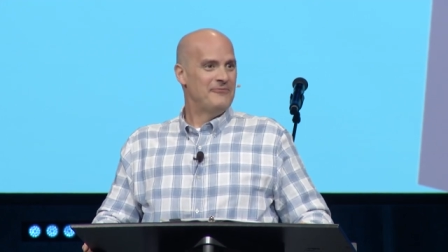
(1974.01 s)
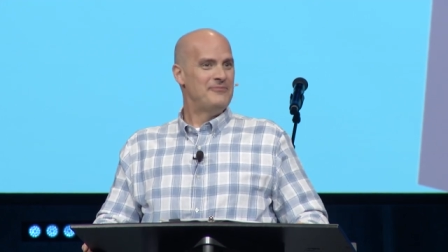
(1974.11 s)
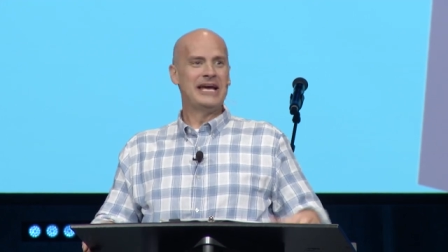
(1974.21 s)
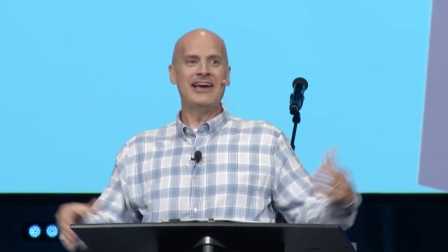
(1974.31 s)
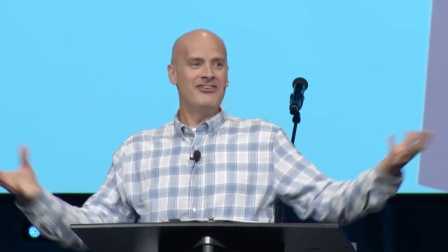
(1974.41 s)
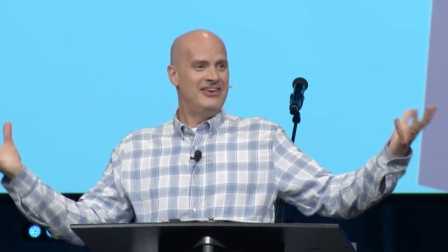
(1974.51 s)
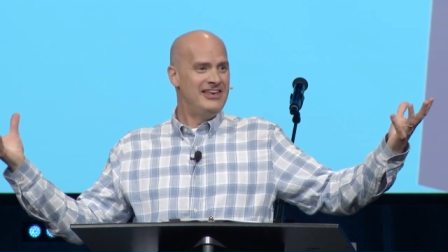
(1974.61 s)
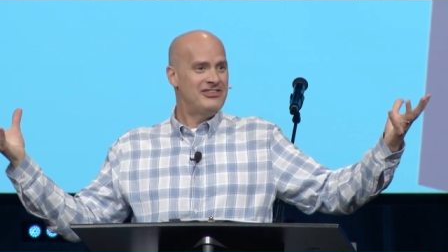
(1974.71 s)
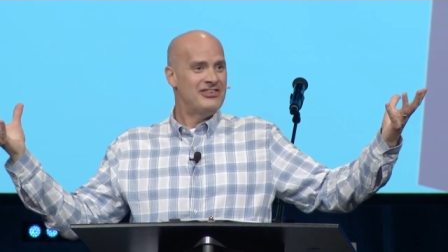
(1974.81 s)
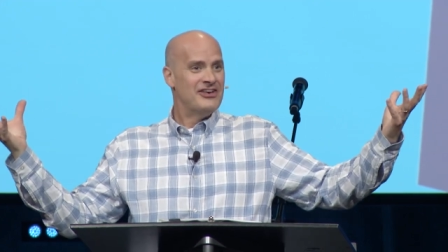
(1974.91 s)
because
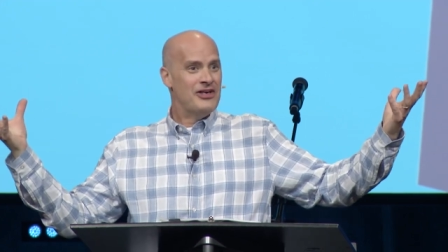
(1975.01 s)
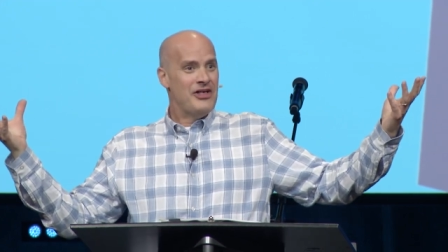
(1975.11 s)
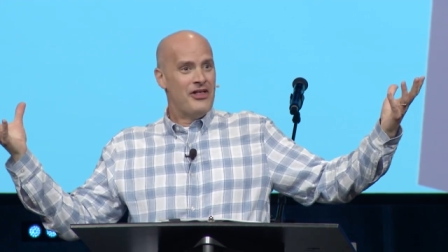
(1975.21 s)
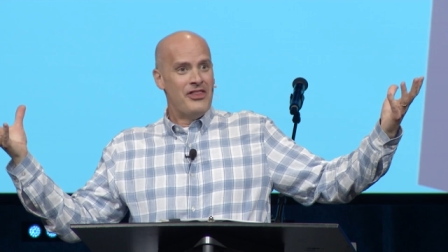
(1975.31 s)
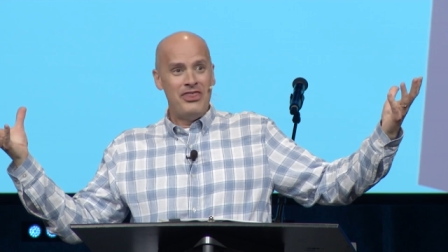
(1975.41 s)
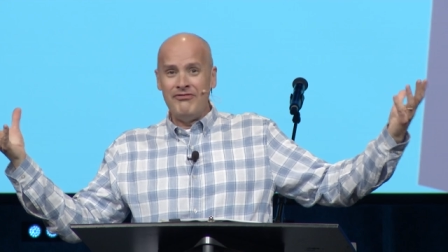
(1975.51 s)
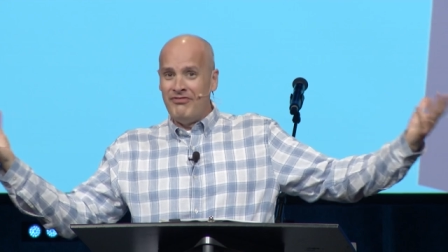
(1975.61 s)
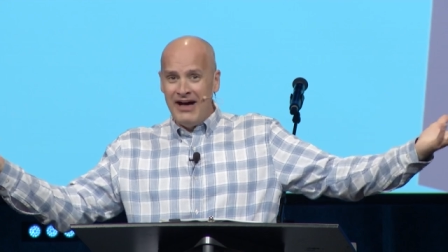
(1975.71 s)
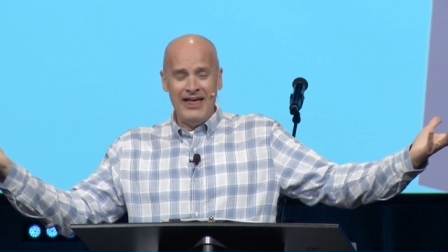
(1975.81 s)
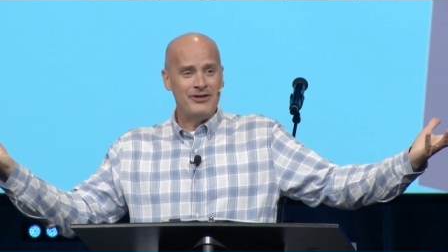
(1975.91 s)
he's the
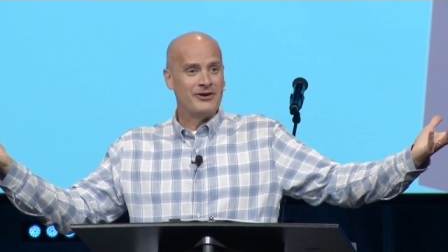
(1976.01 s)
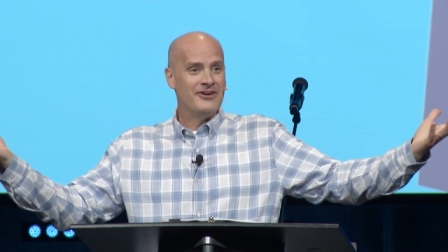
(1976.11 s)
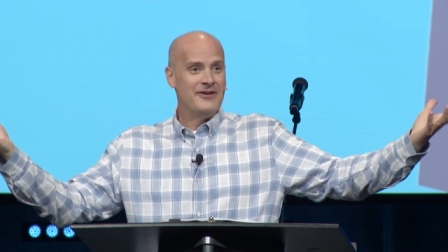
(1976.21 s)
Father.